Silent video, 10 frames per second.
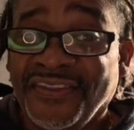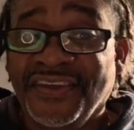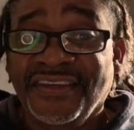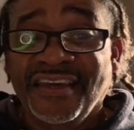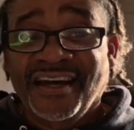
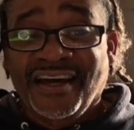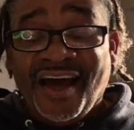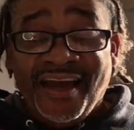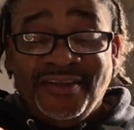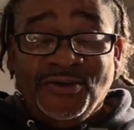The
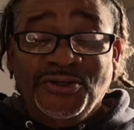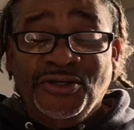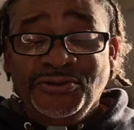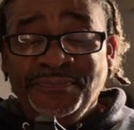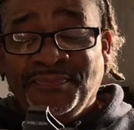height on
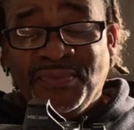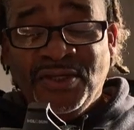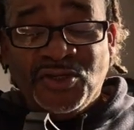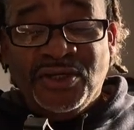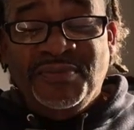her
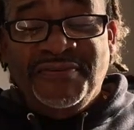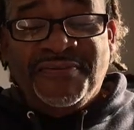is going to be